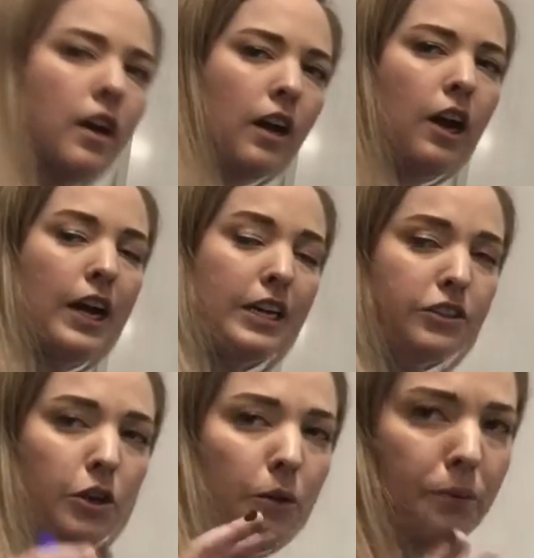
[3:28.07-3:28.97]
All right,
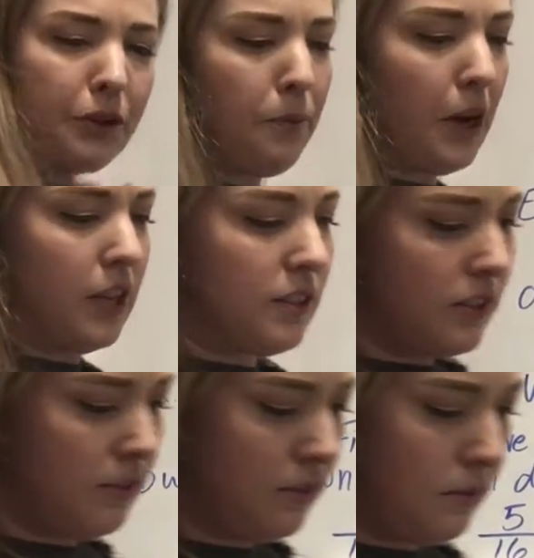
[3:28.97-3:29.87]
so hopefully you paused.
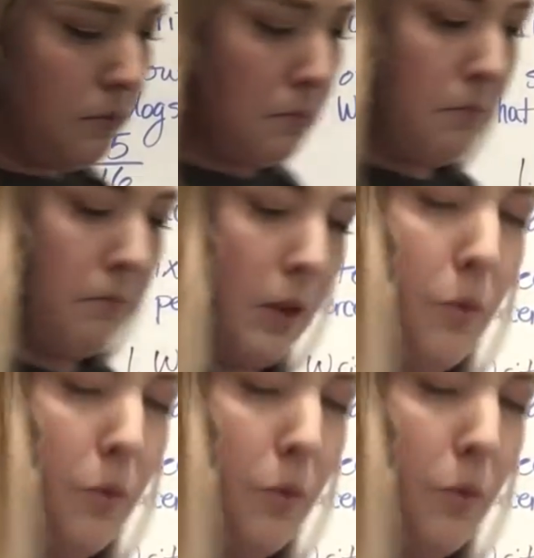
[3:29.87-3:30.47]
I